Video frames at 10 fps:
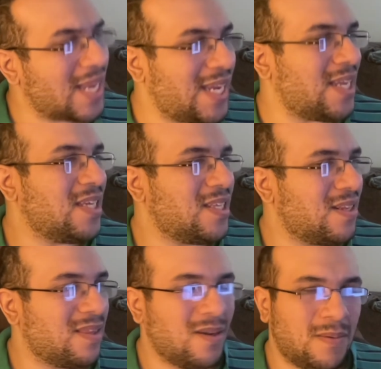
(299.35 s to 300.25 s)
it is
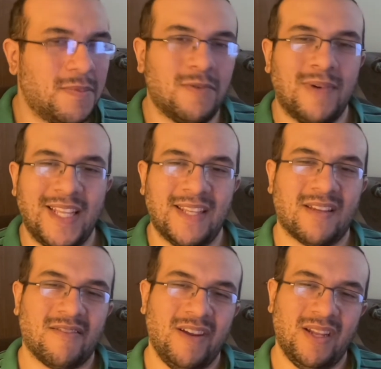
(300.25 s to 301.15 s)
a normal
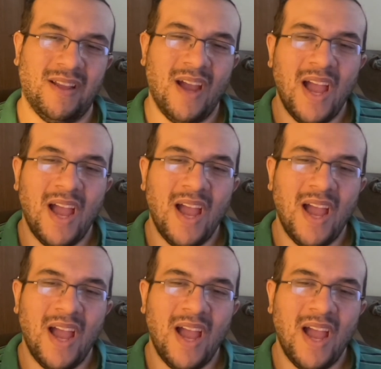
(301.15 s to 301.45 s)
windscreen.